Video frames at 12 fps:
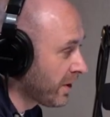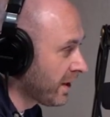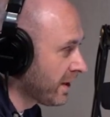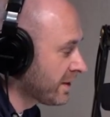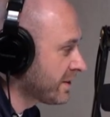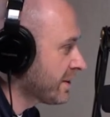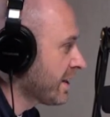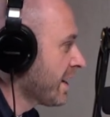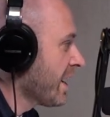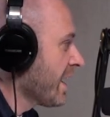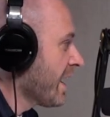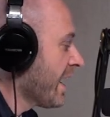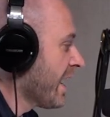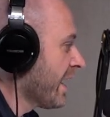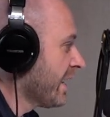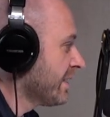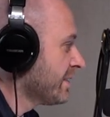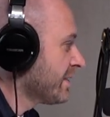part,
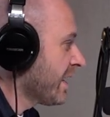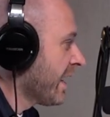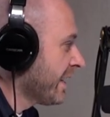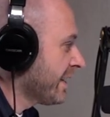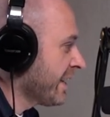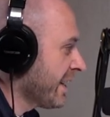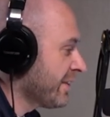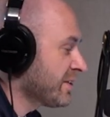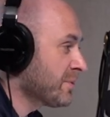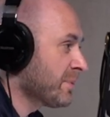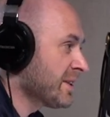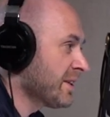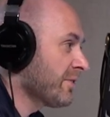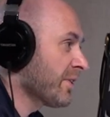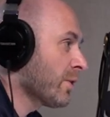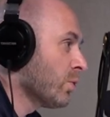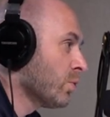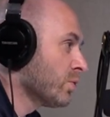and I gave
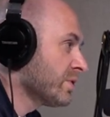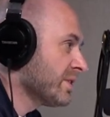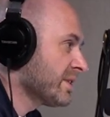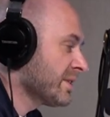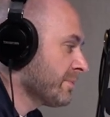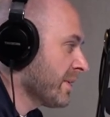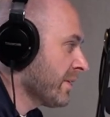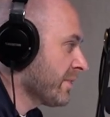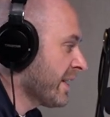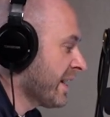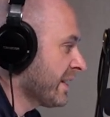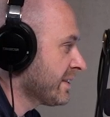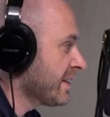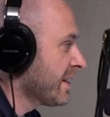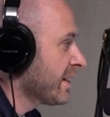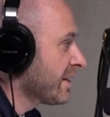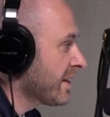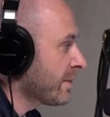specific orders about that,
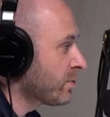they